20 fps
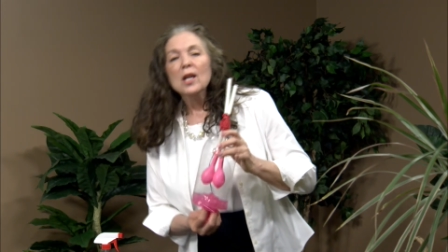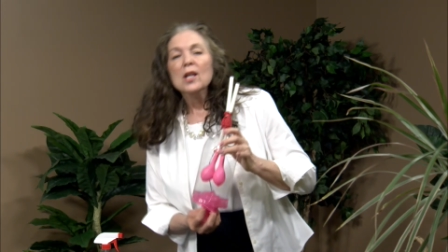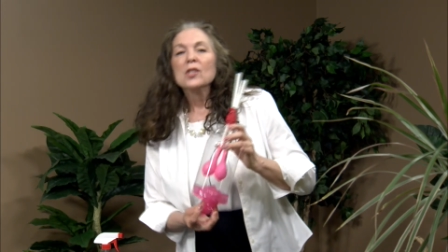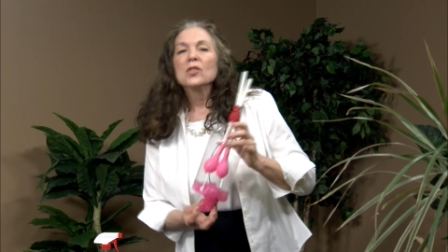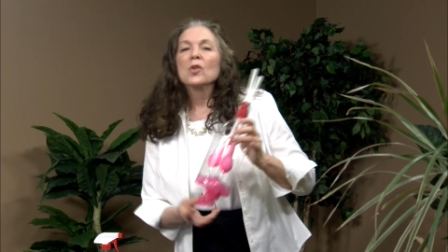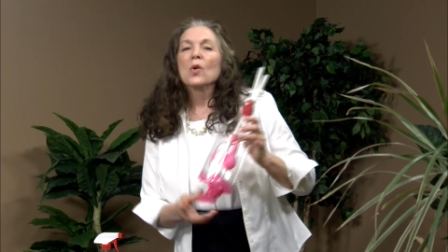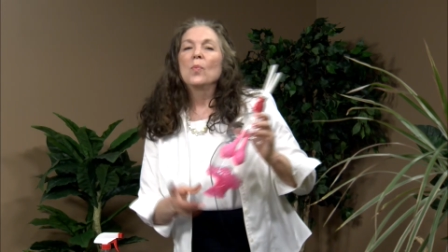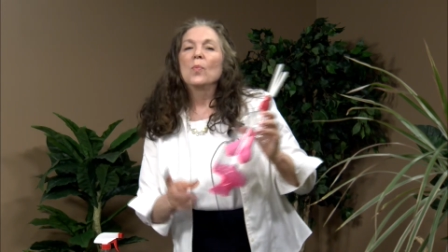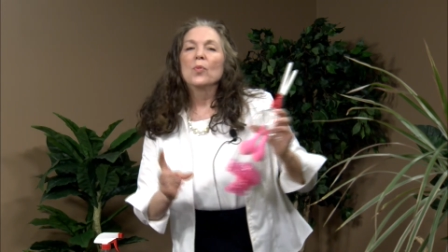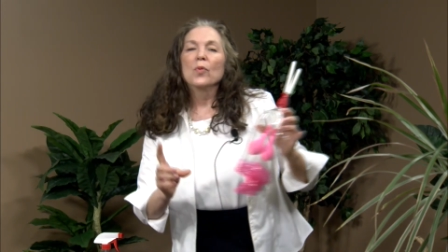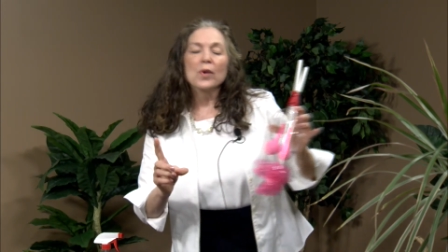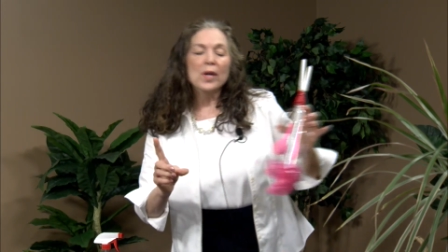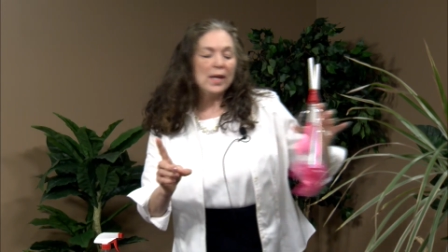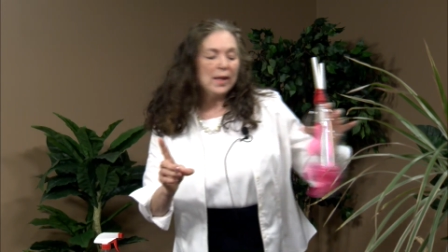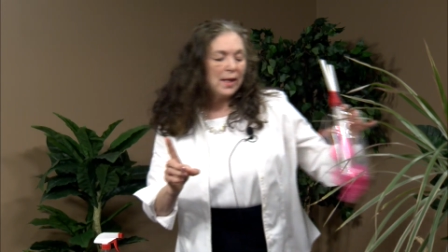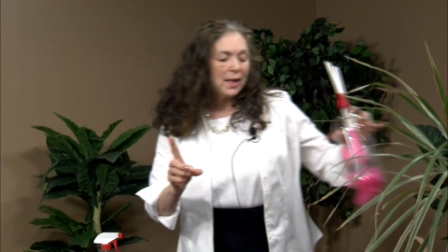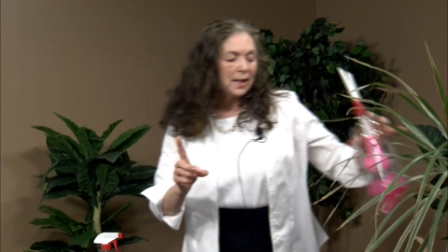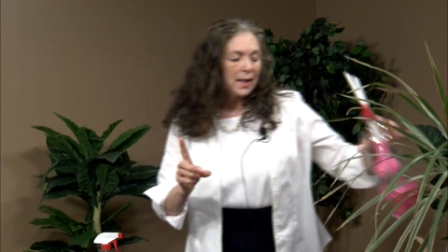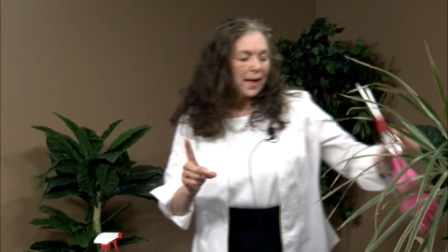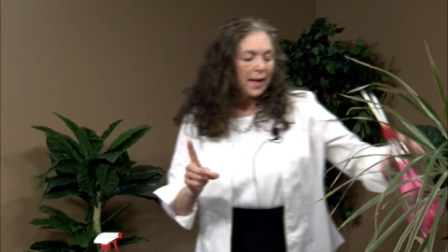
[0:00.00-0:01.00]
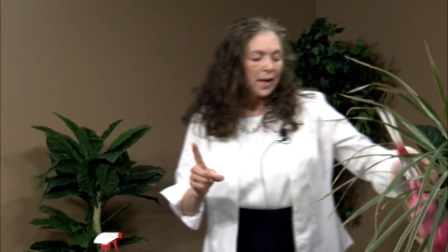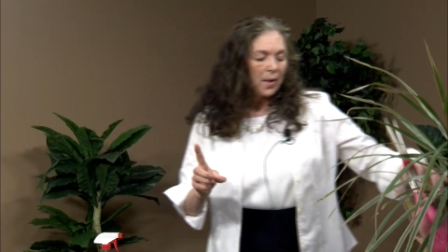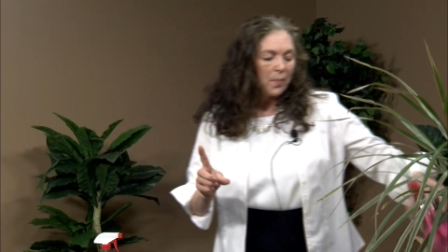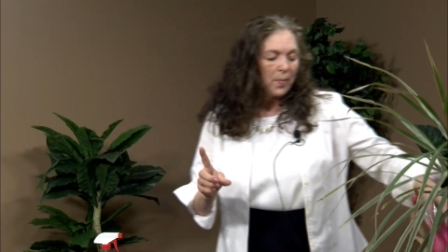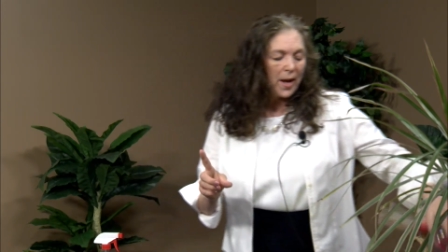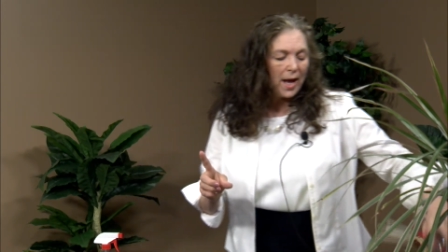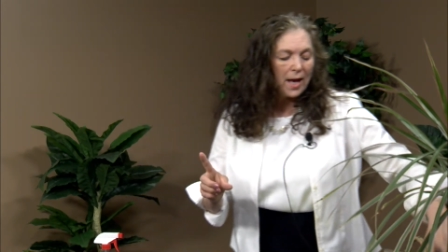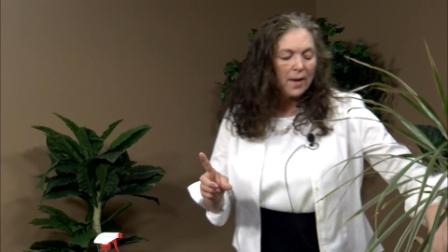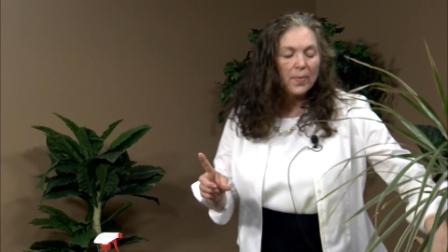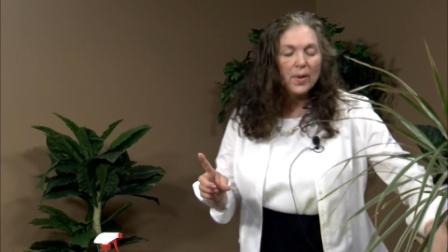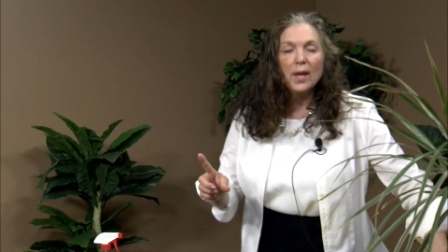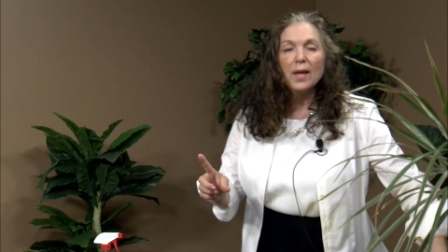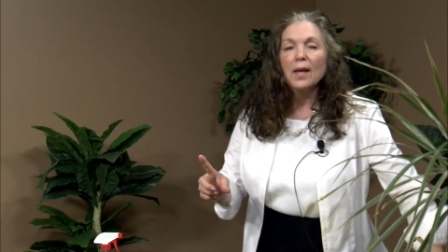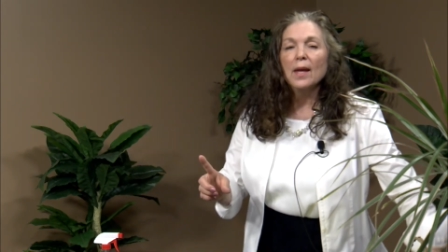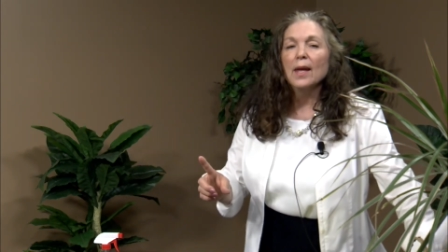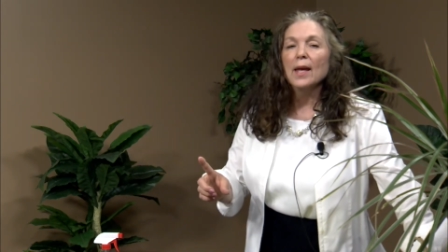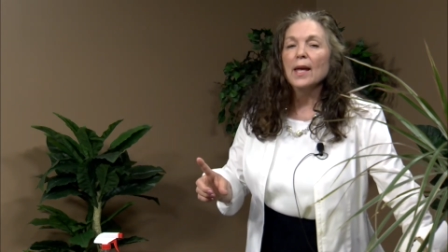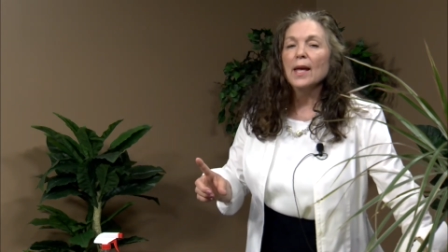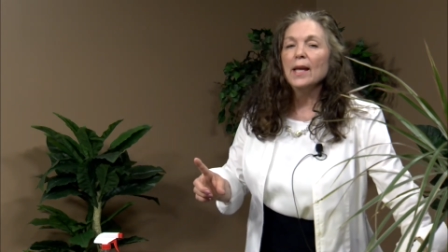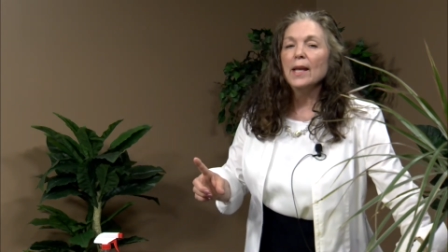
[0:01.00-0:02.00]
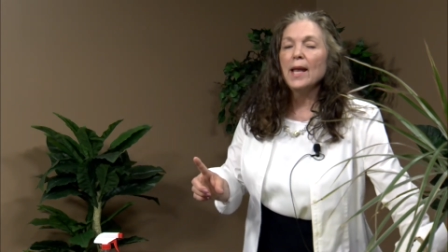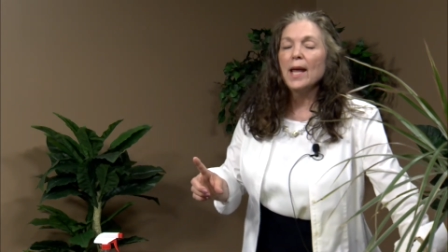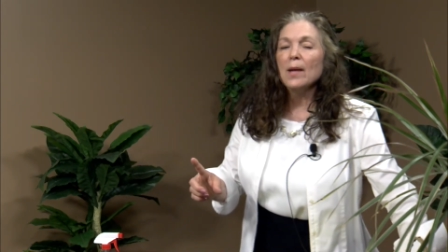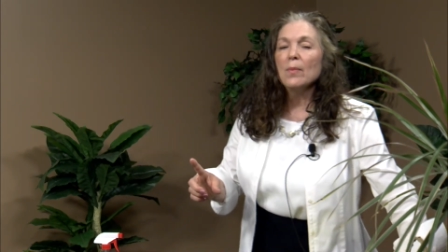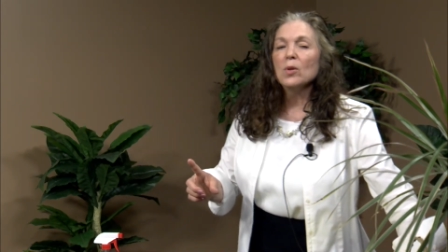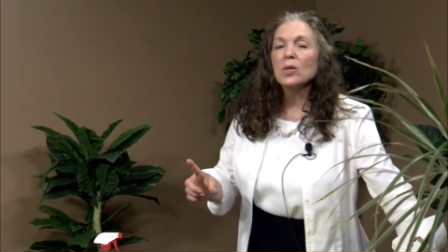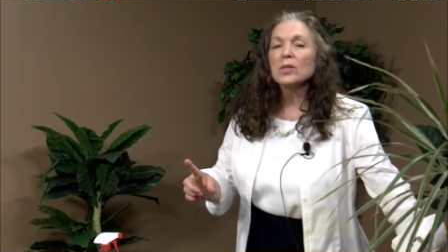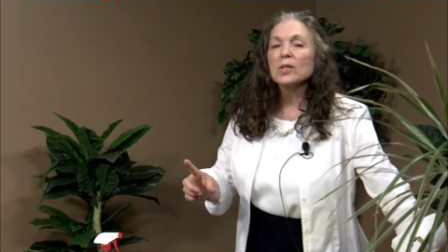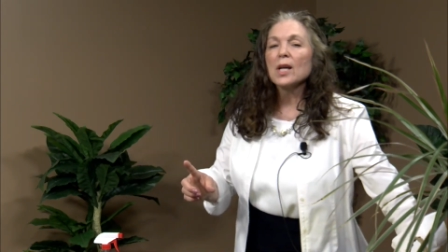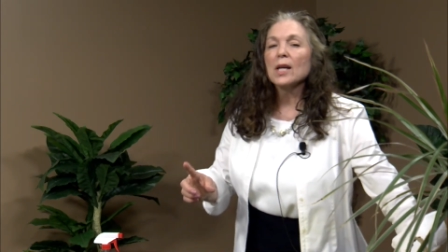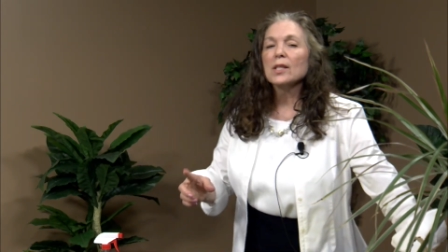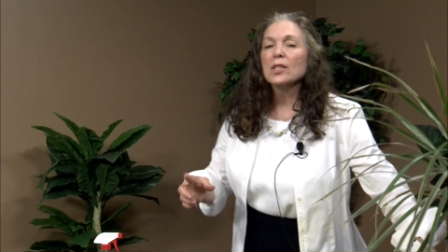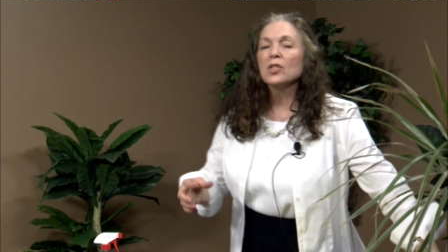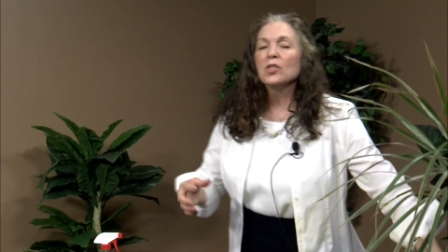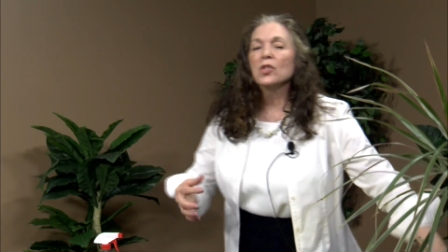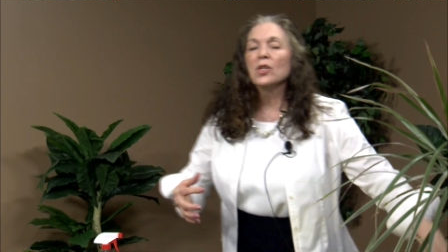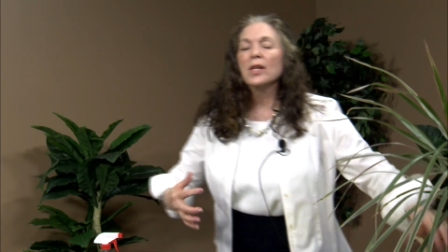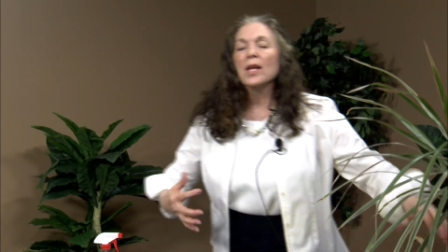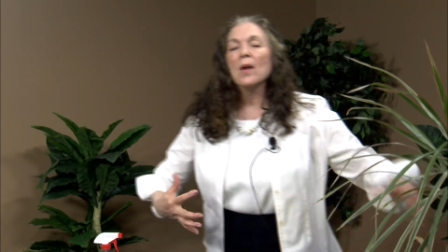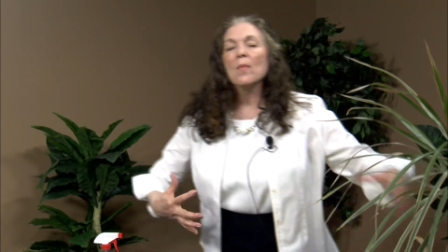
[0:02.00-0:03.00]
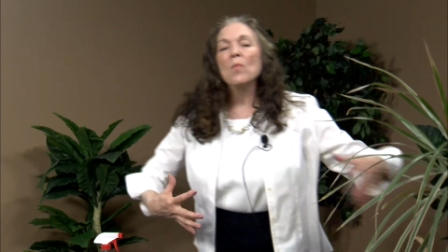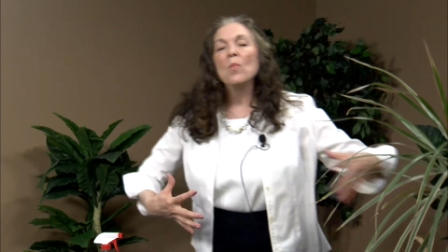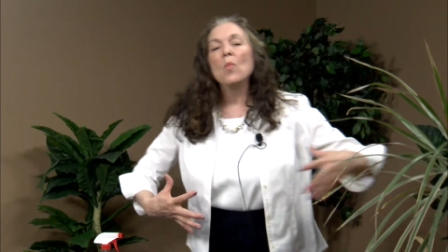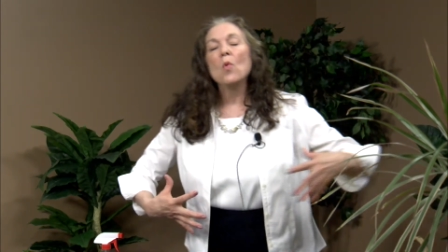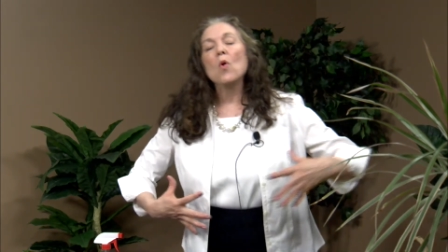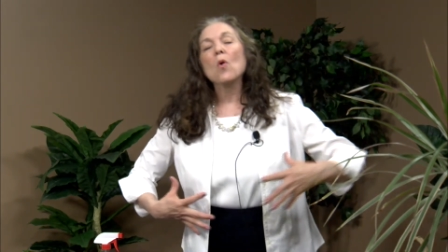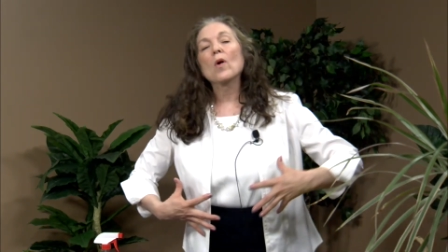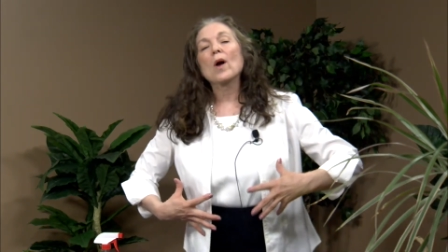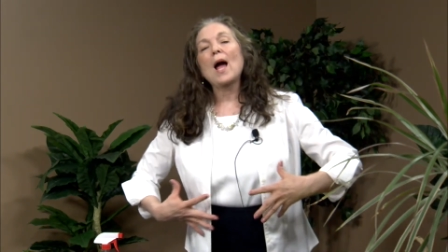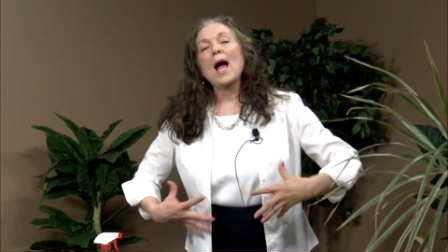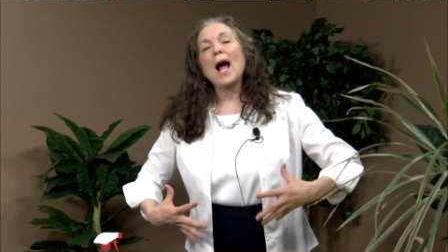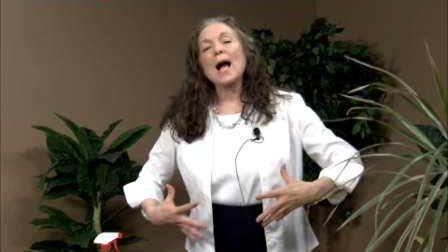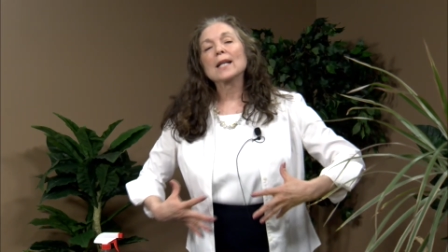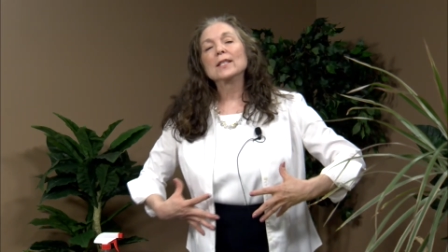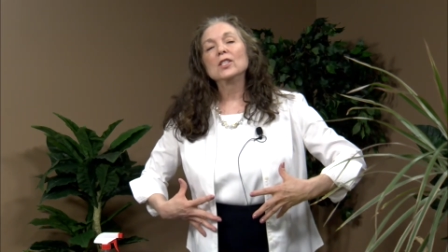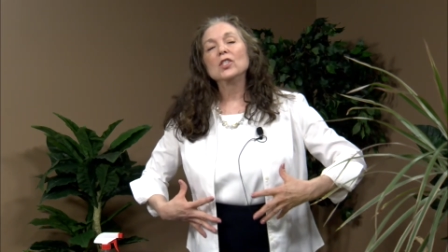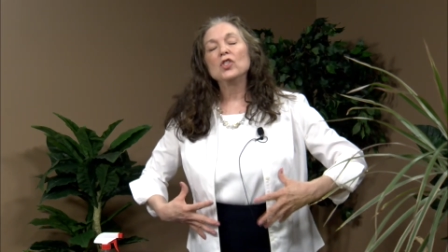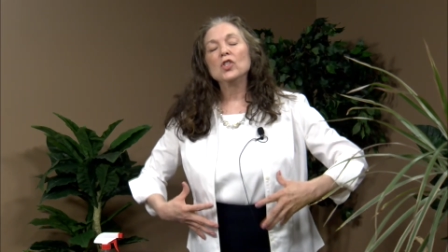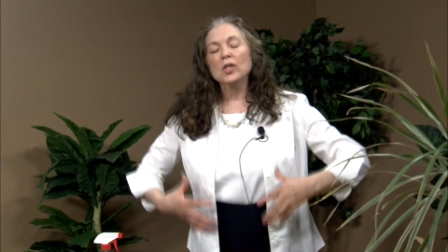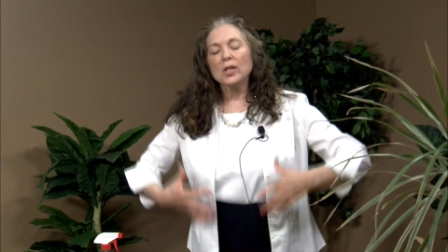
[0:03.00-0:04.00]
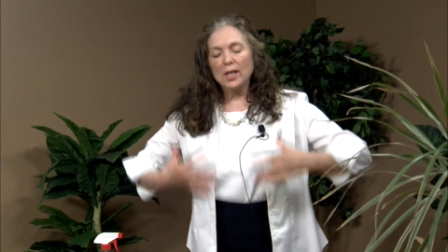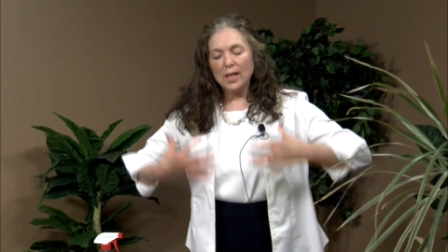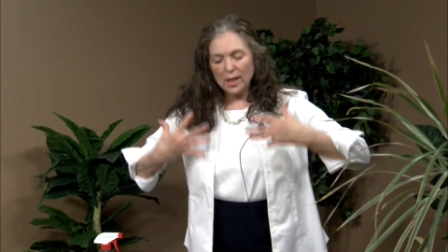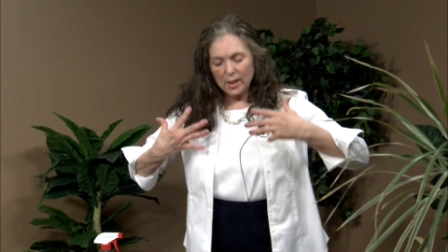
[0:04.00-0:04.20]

So breathing like a baby enables us to get more oxygen